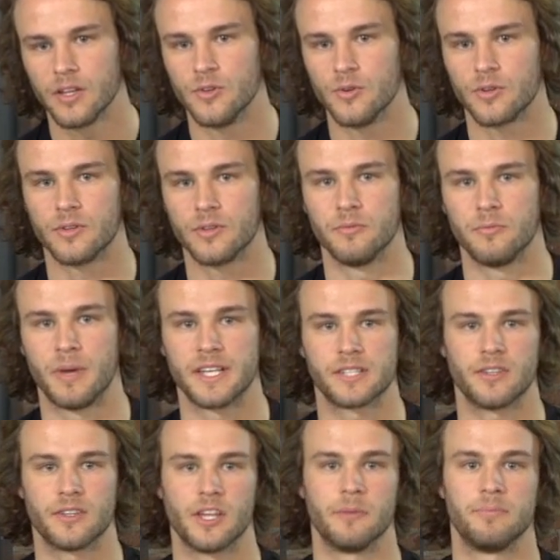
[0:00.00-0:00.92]
you
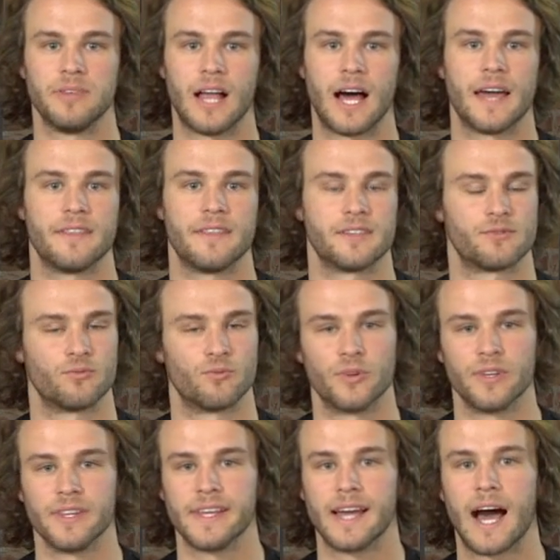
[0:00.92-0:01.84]
basically apply this
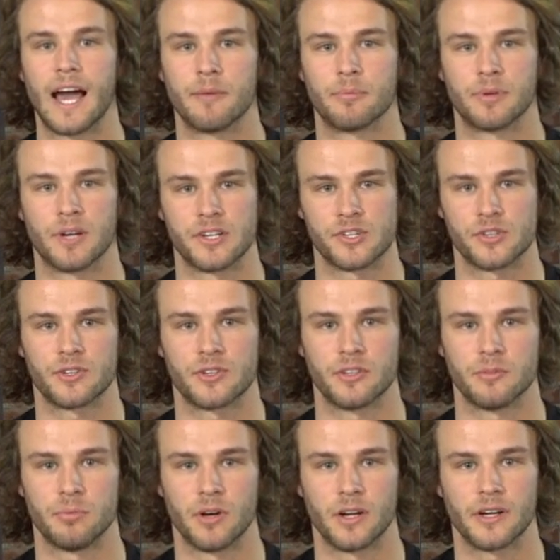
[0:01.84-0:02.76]
really high pressure
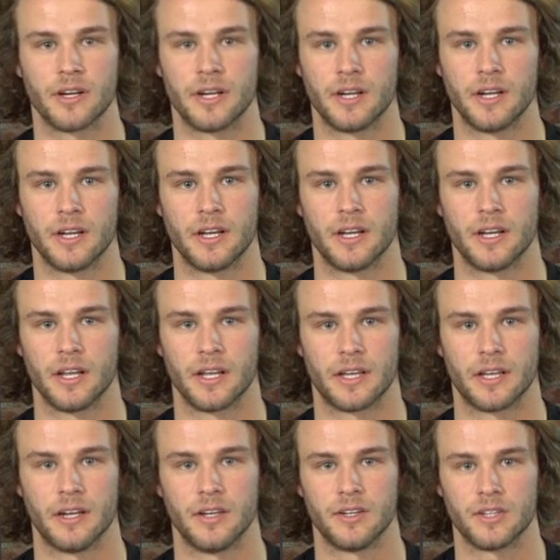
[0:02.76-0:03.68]
to the part in
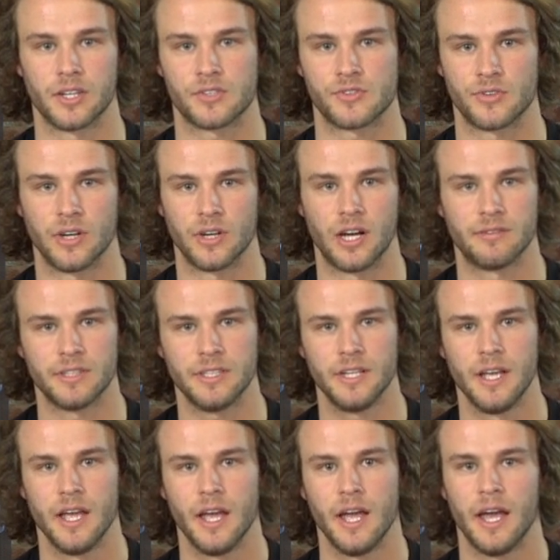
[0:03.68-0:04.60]
like an industrial oven.